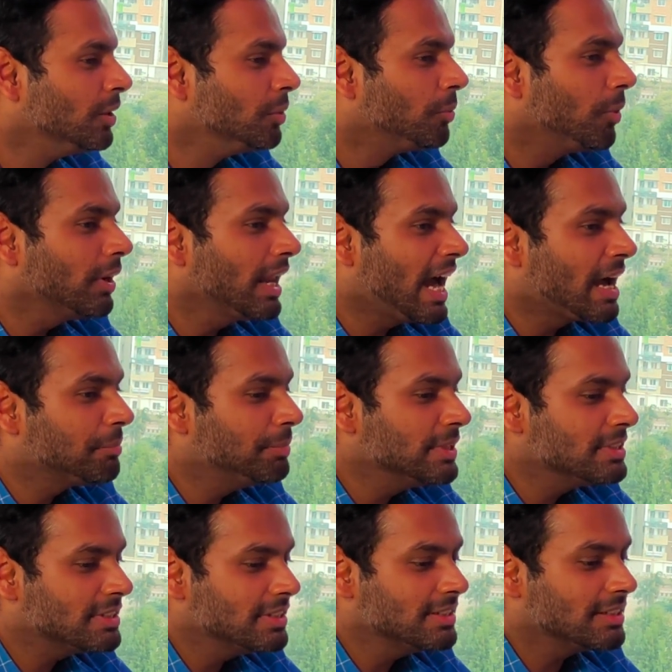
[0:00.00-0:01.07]
What
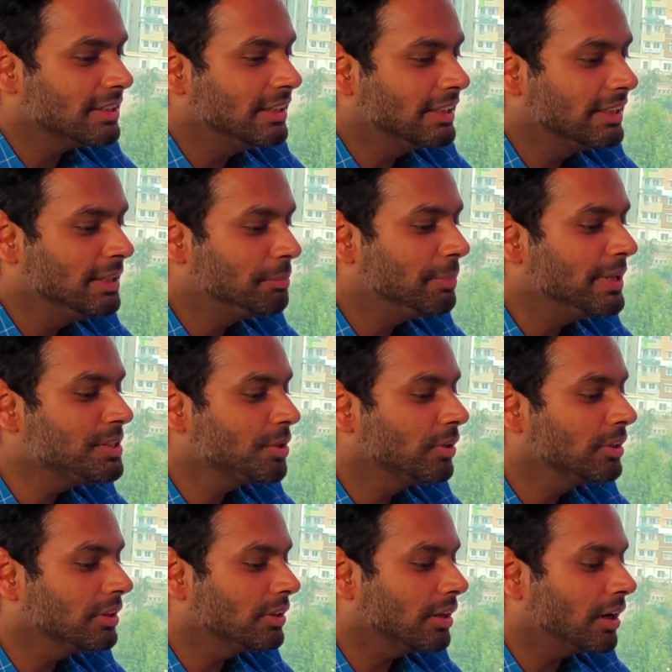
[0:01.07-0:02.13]
happens is, it depends
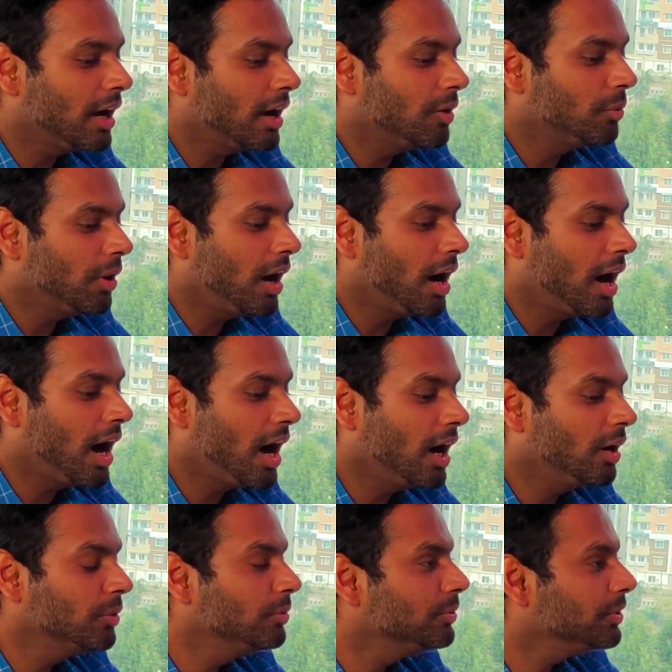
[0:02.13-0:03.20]
on
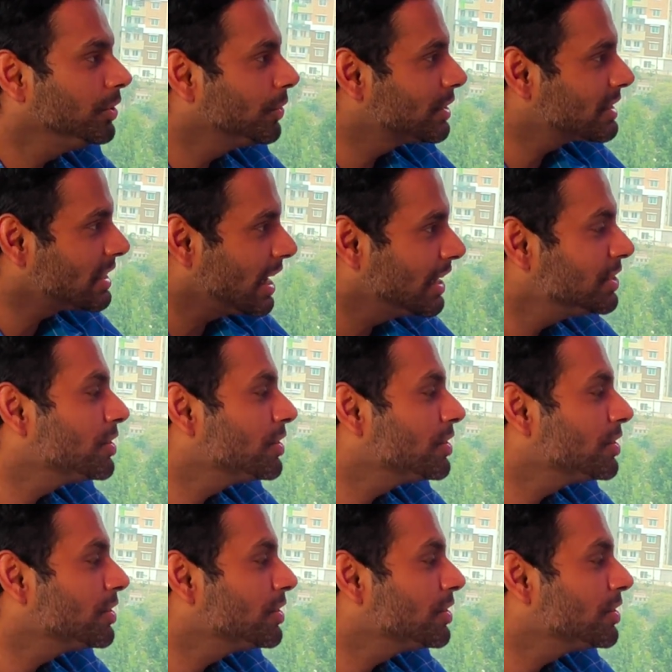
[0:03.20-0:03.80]
how your size